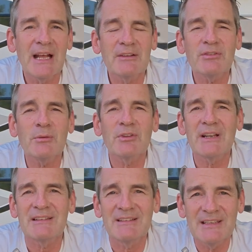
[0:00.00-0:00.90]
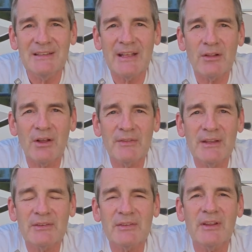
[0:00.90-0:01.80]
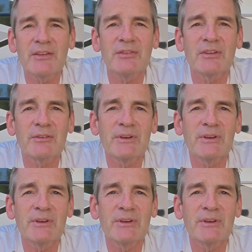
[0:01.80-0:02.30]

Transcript: I didn't show a lot of detail on the installation.